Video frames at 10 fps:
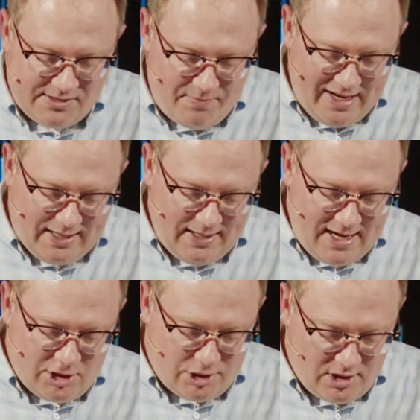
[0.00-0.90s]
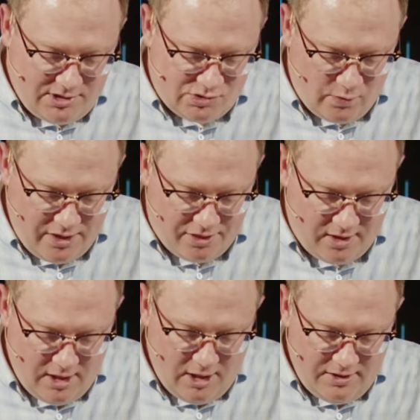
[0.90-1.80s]
it my connections with
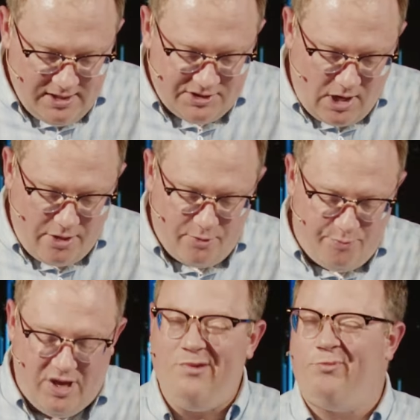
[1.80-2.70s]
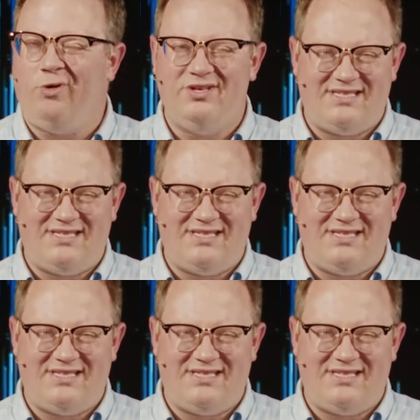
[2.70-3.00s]
these other people?